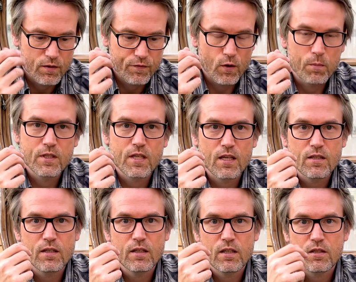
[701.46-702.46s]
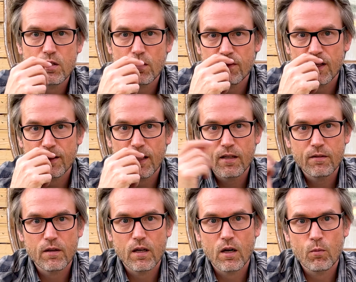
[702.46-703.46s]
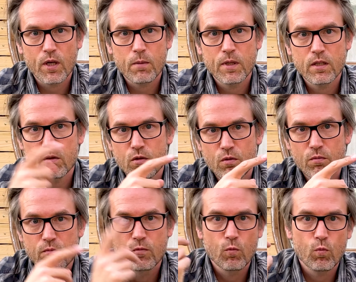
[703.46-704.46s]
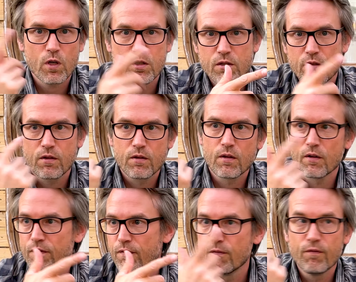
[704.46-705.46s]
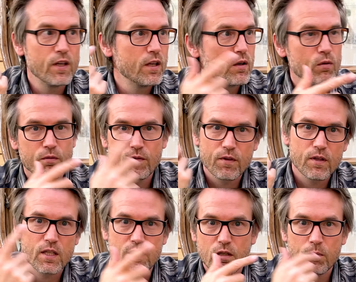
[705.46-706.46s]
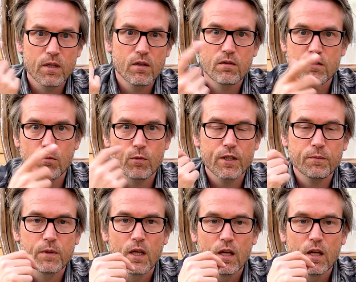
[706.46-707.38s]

fermentation and stuff like that, I recommend you to watch the video that's up here somewhere.